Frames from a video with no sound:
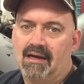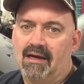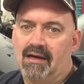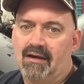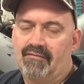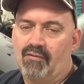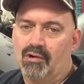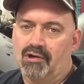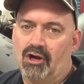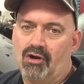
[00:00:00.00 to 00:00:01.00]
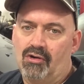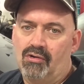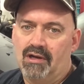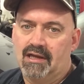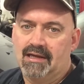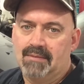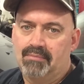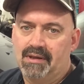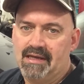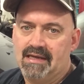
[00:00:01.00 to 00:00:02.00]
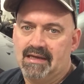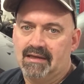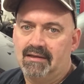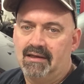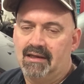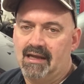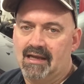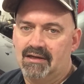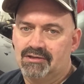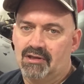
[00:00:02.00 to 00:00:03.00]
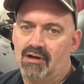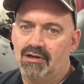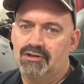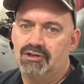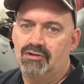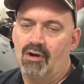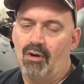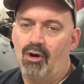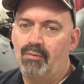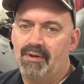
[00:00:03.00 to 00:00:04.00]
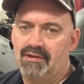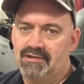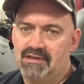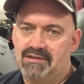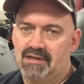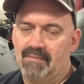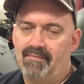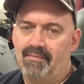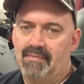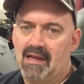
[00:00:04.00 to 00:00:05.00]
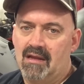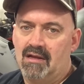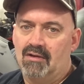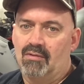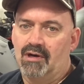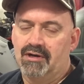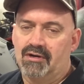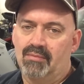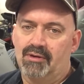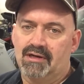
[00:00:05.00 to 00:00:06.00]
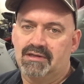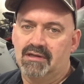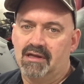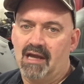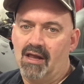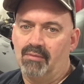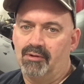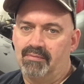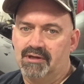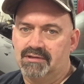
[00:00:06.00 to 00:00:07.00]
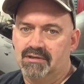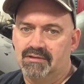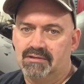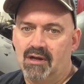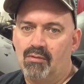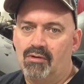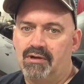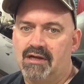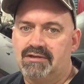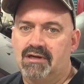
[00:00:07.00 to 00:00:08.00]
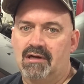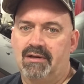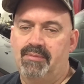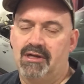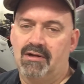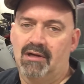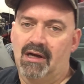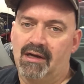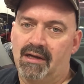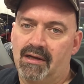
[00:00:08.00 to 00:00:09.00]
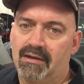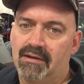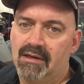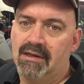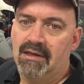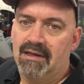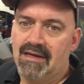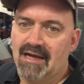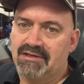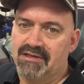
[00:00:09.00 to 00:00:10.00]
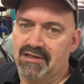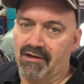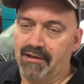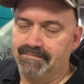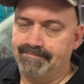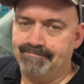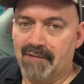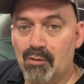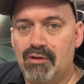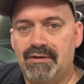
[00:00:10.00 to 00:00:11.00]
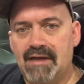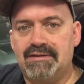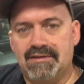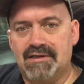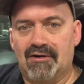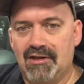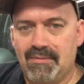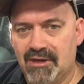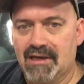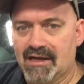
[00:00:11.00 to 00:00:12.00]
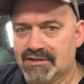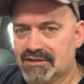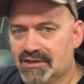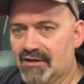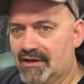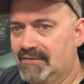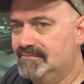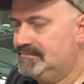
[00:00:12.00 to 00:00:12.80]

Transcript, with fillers: uh, forego any bleeding, and as long as you don't open the system while you're compressing the caliper pistons, that won't necessarily be uh, necessary. That won't necessarily be necessary.